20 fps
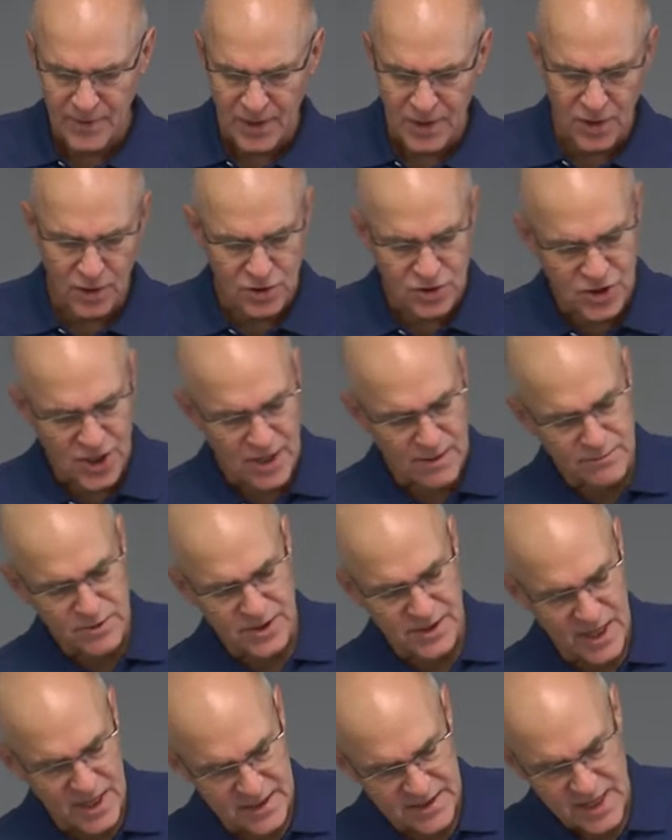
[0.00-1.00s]
You know,
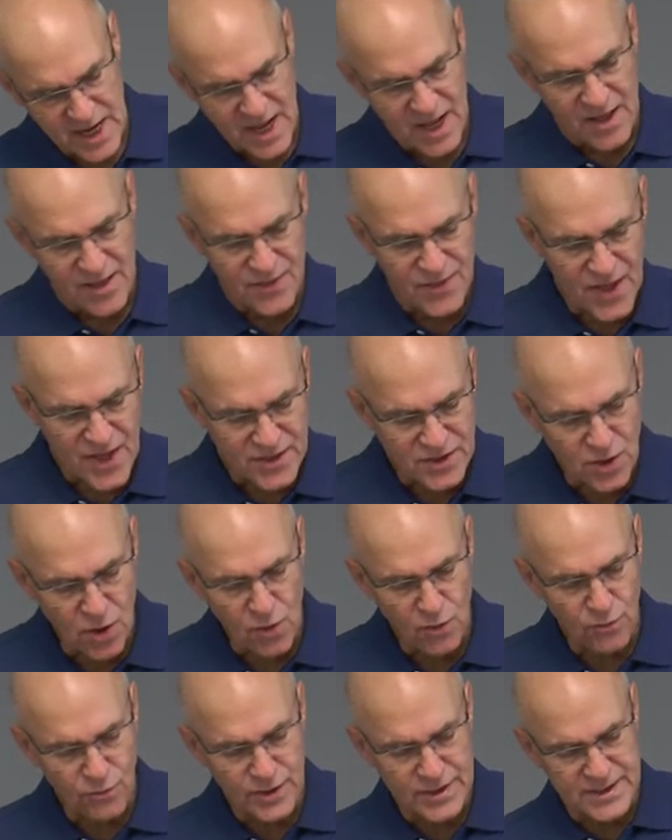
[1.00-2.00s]
James says they
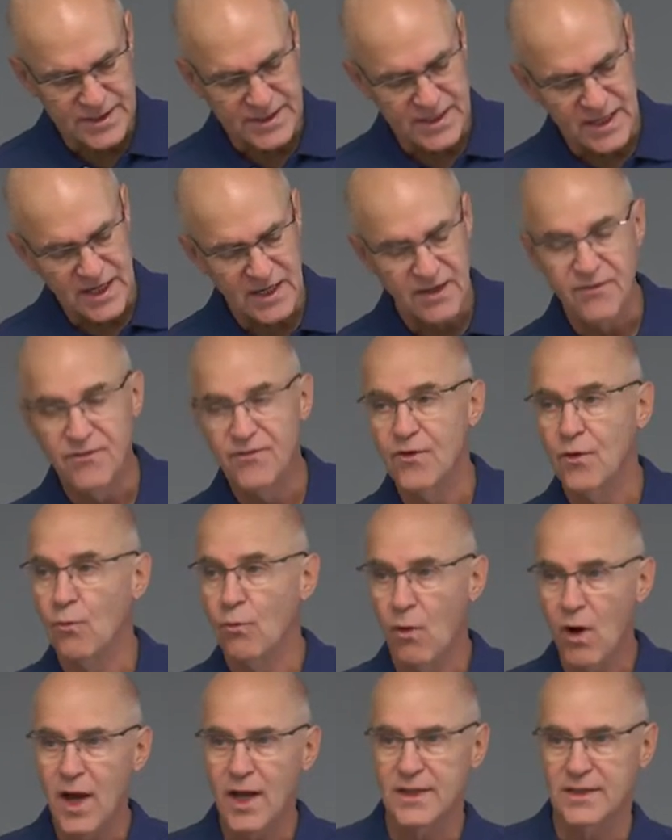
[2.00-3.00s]
don't receive
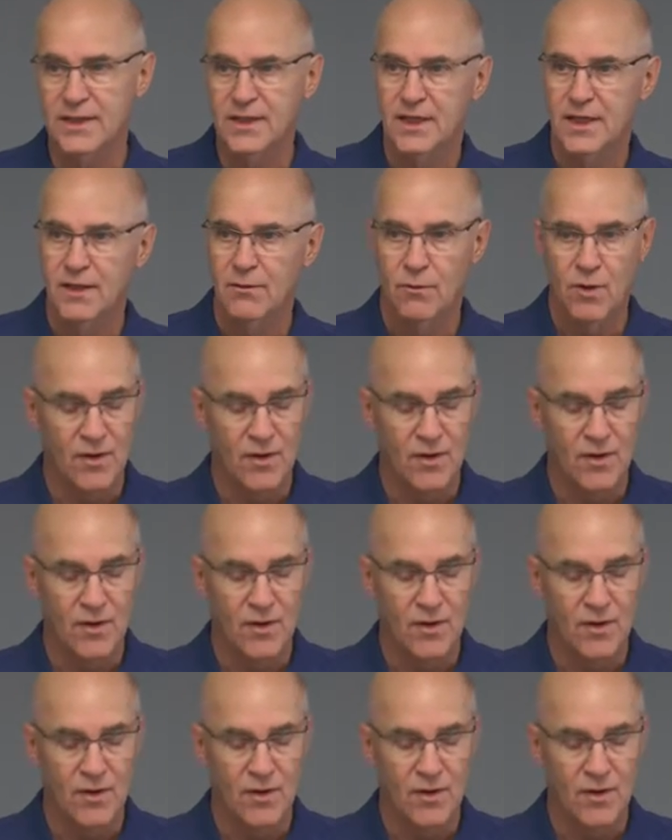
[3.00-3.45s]
what?